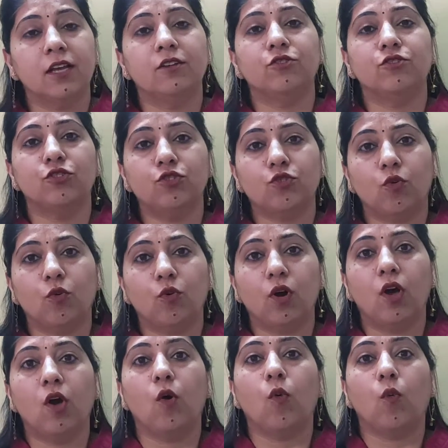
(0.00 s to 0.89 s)
to know
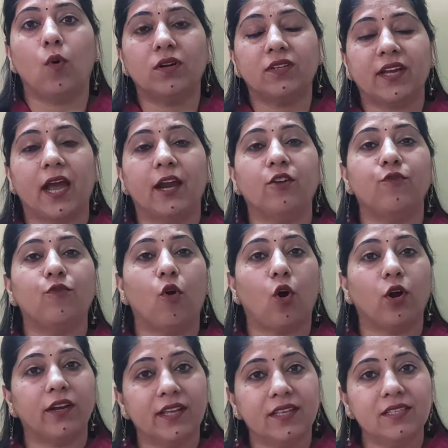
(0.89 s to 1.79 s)
what kind of
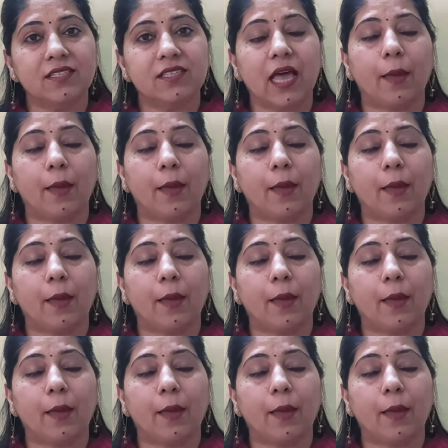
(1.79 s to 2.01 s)
audience I